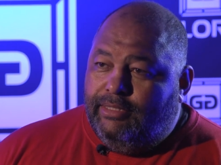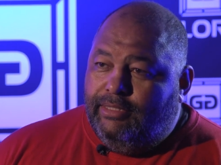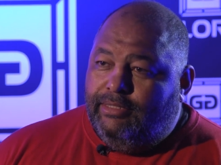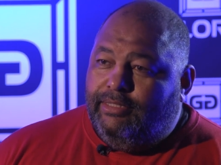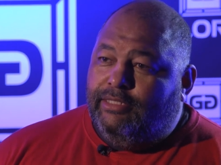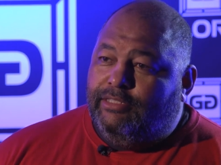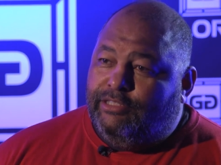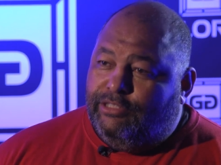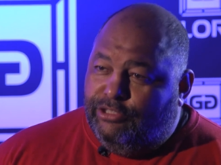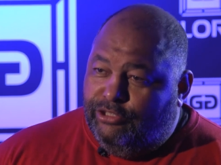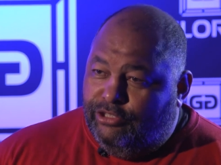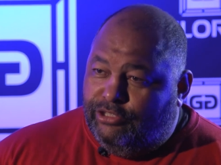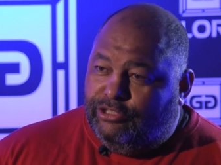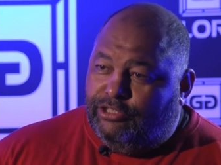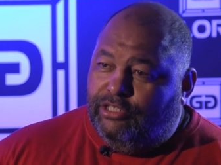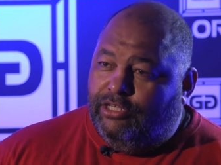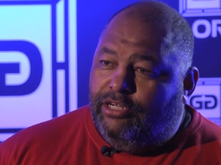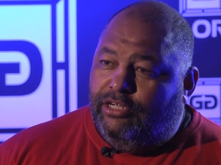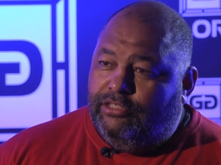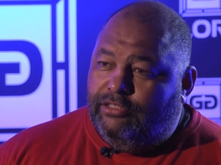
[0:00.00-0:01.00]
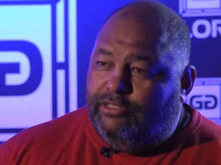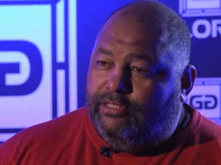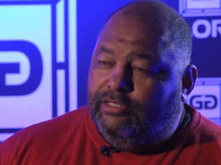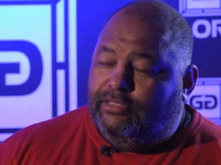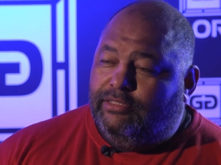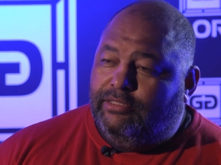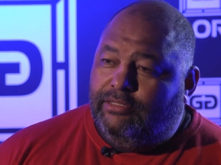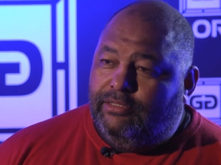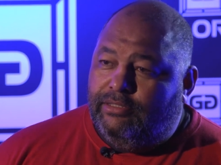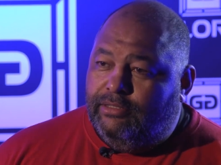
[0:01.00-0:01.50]
He does just one
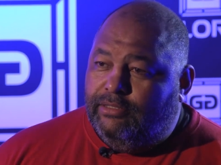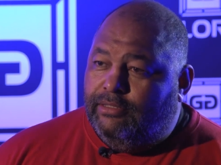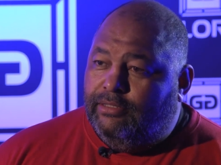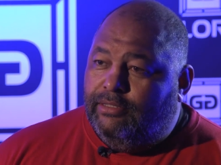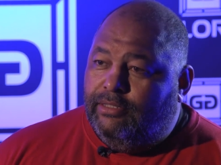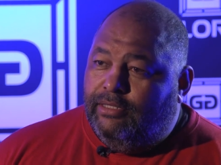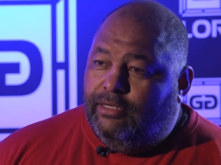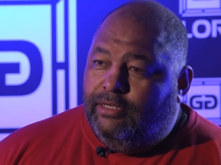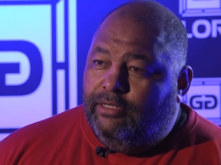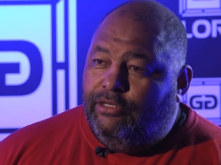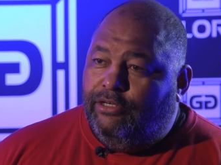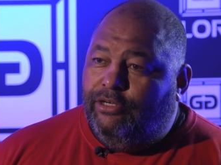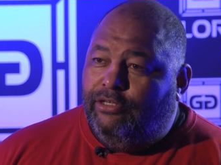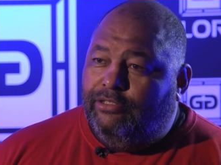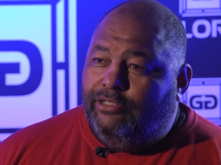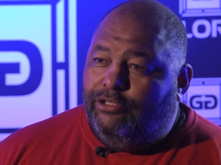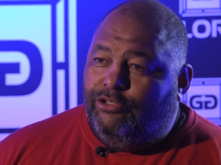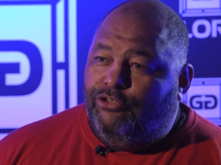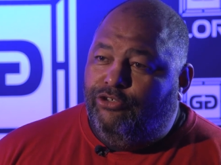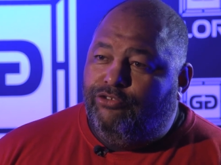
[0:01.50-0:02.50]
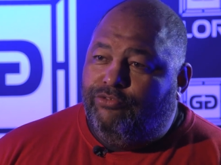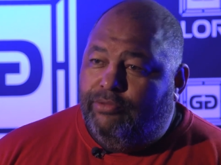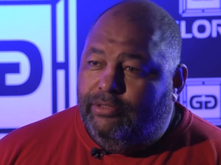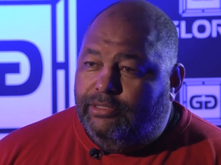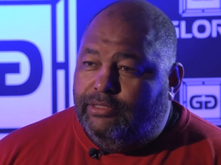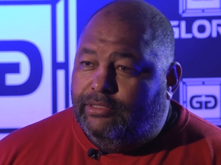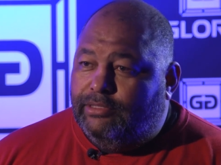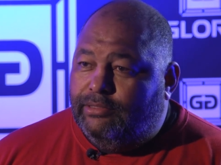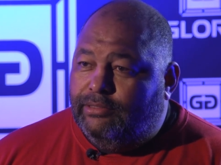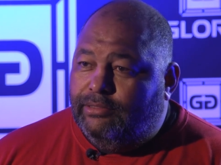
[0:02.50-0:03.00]
hundred, and one hundred good
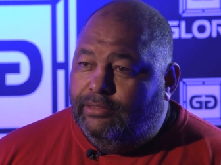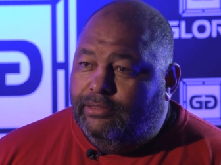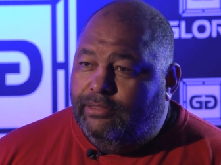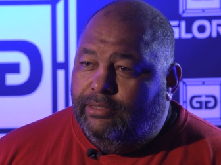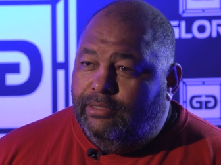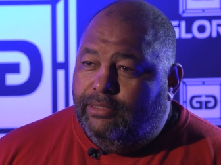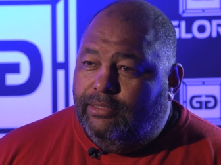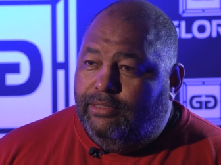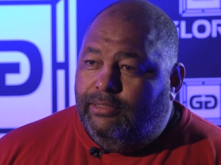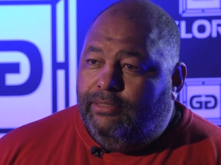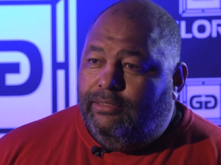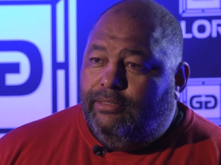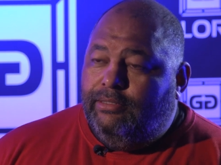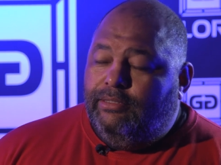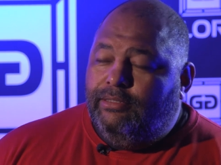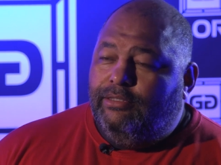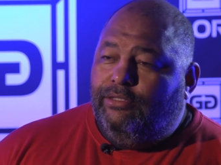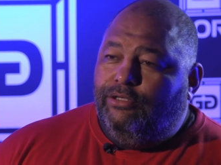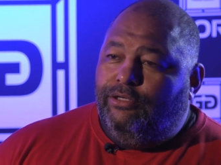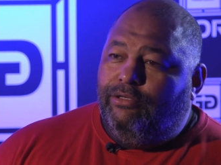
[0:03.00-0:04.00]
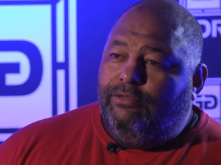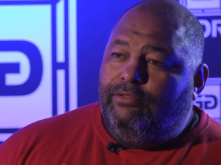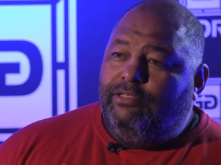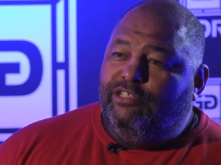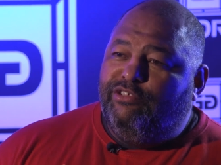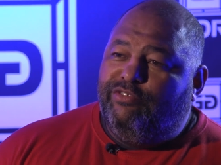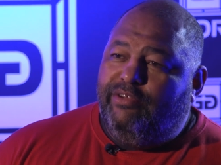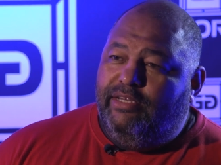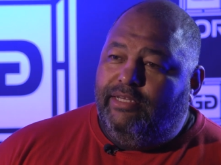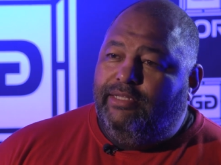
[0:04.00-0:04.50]
ones. You know,
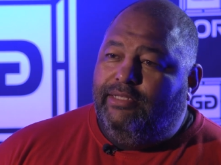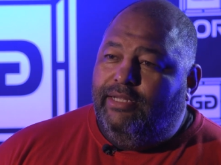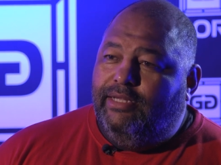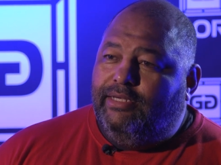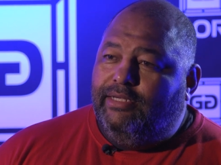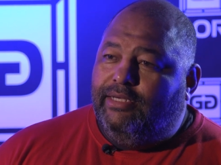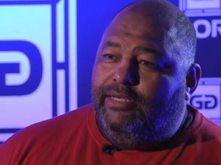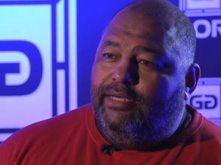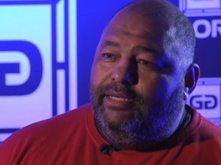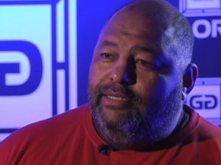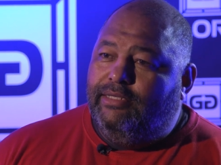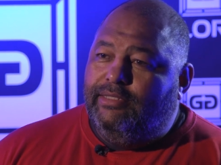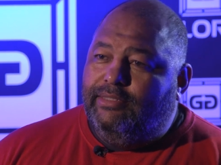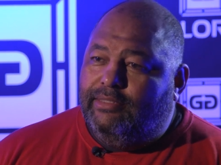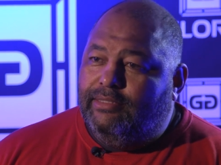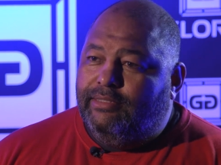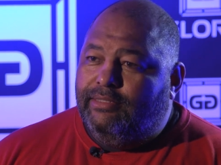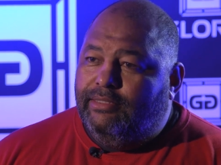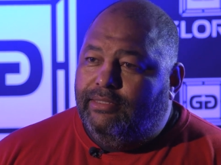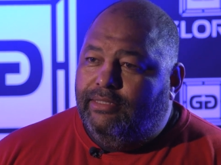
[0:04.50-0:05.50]
he's very dedicated.